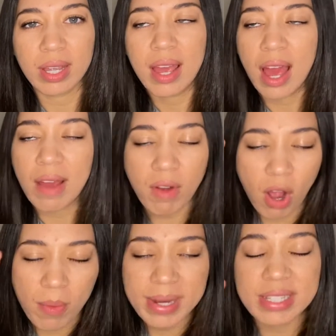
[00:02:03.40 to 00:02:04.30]
I've
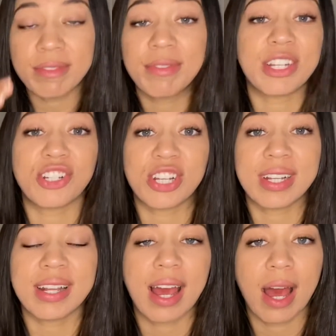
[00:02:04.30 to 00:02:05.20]
always
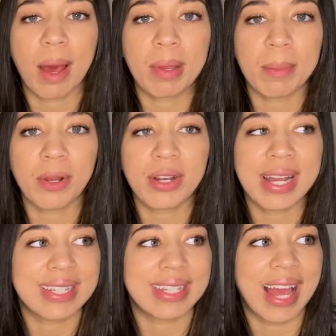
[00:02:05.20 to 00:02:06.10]
envisioned a hummingbird
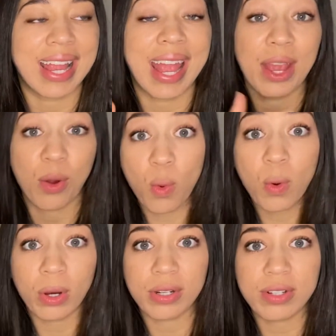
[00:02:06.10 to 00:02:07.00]
as like a
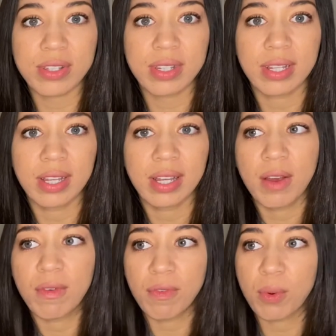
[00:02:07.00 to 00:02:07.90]
horse
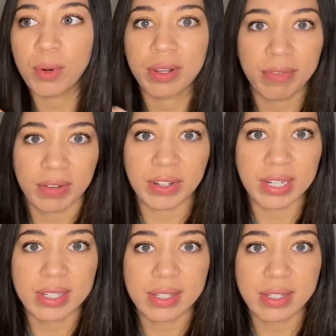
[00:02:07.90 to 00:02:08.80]
for the fairies,